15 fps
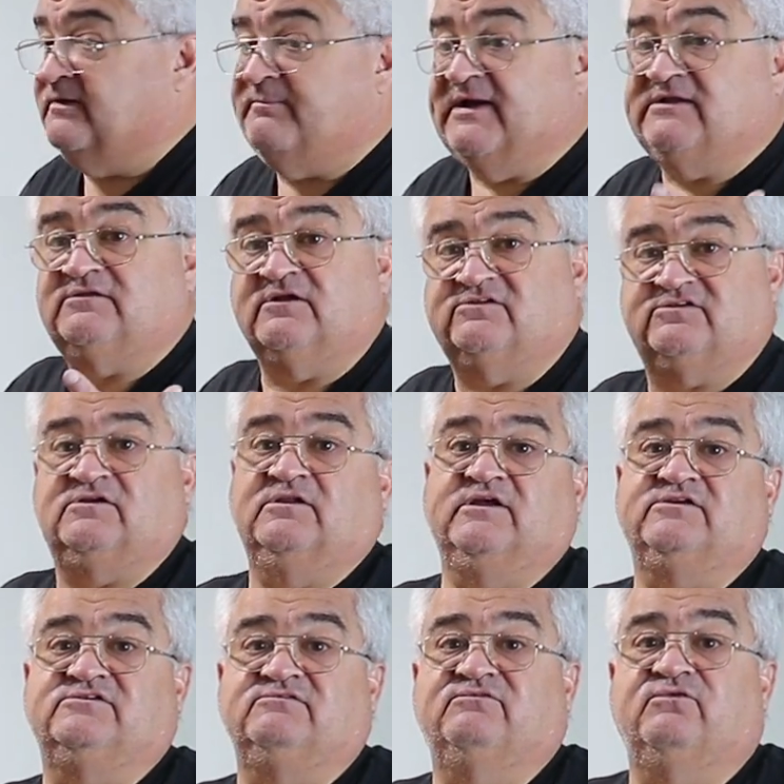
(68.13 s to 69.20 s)
to buy a dust
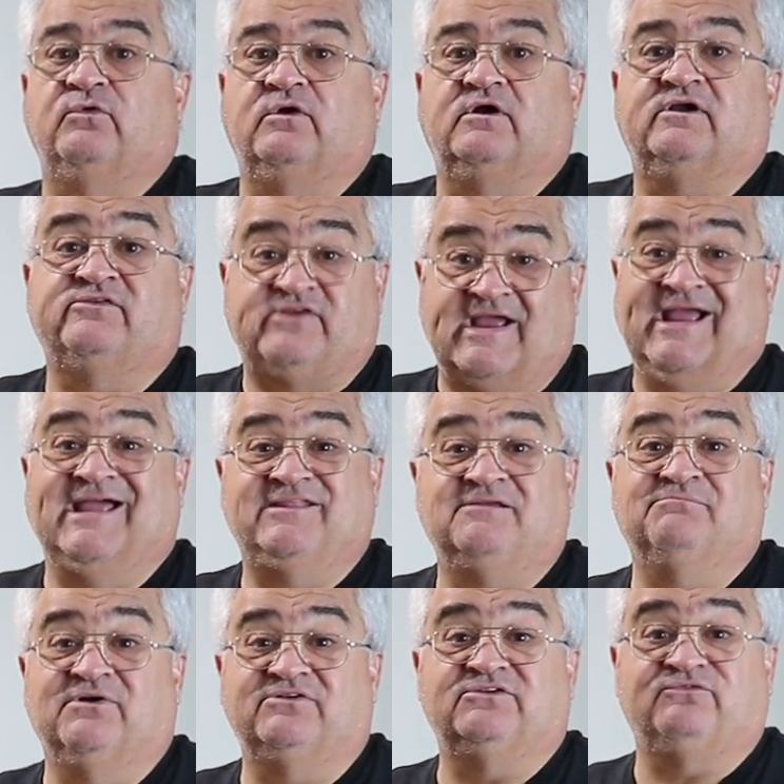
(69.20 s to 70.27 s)
collection for it. Because I had the
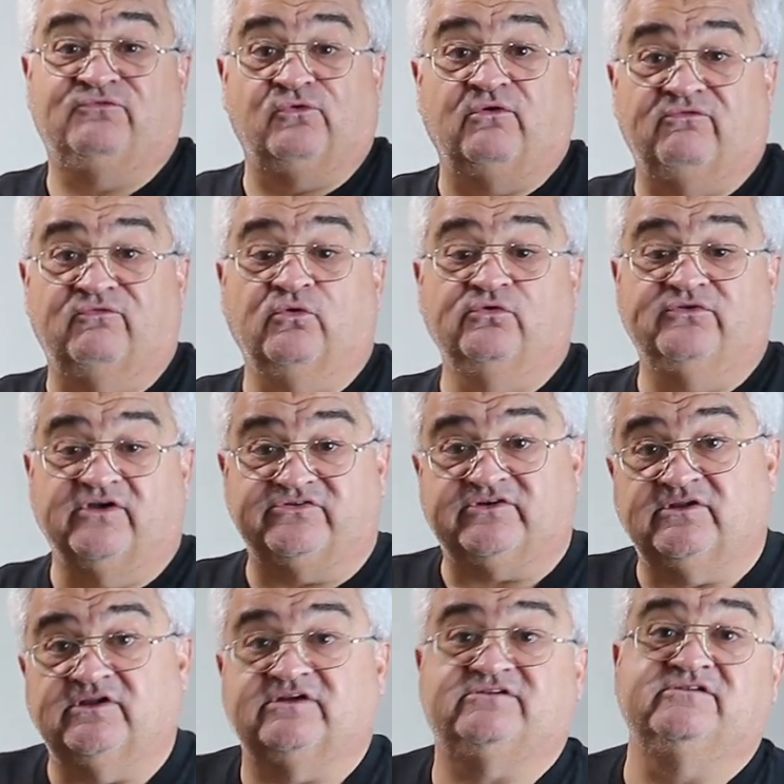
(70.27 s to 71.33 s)
budget for a full dust
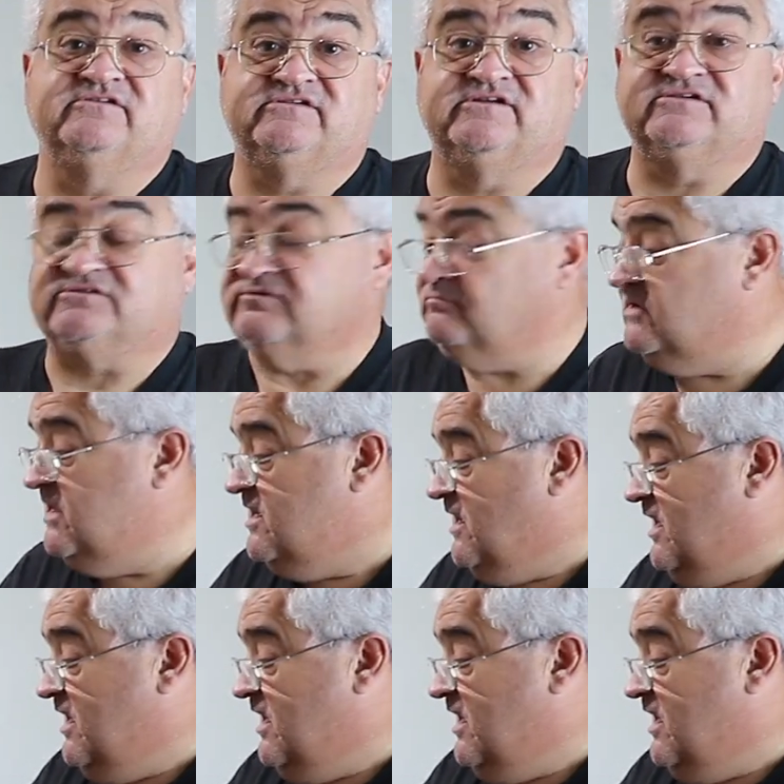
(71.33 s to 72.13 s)
collection system